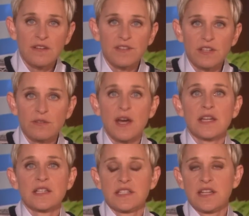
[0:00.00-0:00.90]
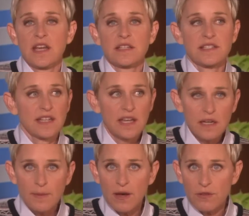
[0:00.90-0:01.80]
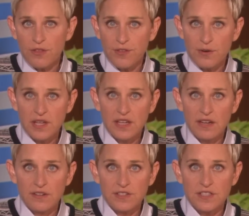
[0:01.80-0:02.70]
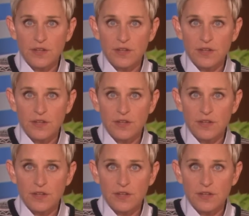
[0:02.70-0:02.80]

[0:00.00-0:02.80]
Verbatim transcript: of the United States in about 30 years.